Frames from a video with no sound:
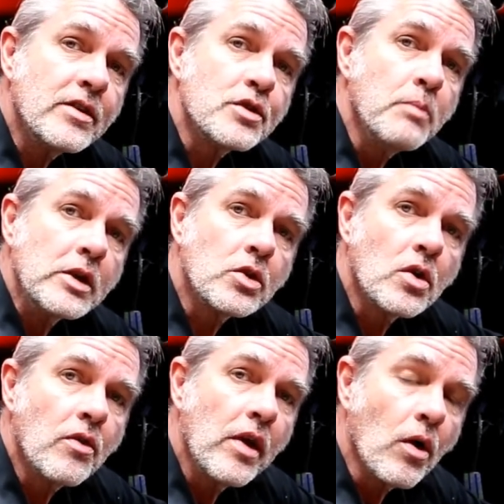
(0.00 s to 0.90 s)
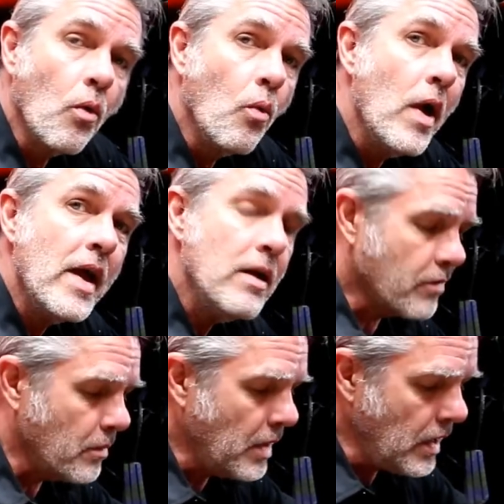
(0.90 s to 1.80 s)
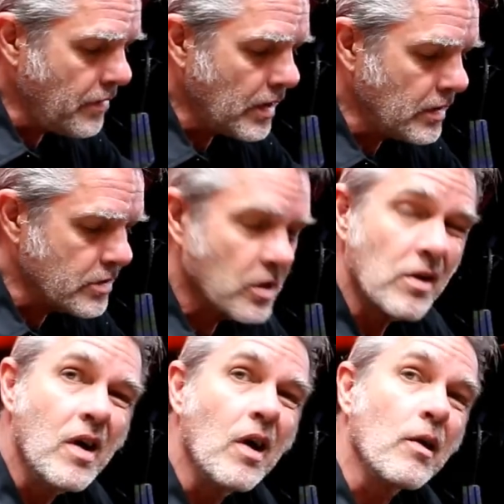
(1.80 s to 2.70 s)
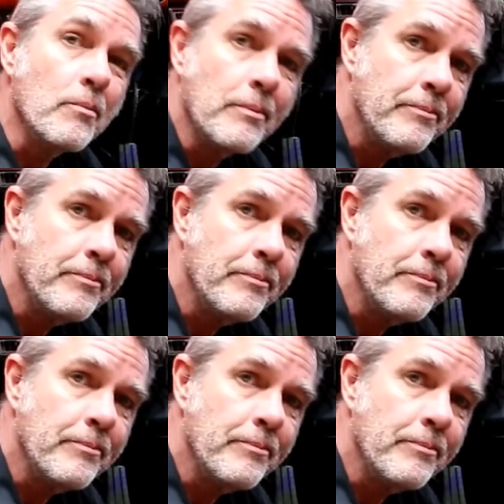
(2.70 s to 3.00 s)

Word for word: Just make sure they are away from anything that's going to cut them.